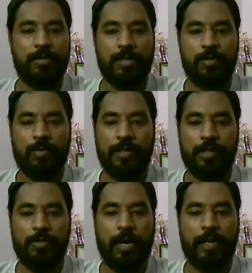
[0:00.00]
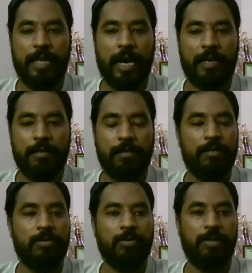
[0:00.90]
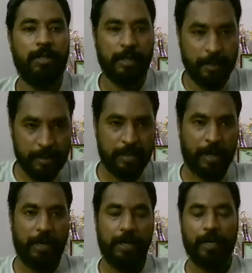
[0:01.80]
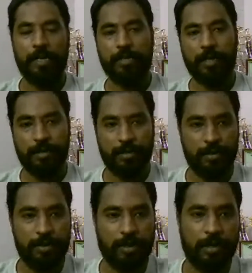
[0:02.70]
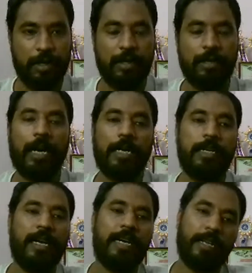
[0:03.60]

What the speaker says: so just wanted to add that to the understanding, as I just recently added that.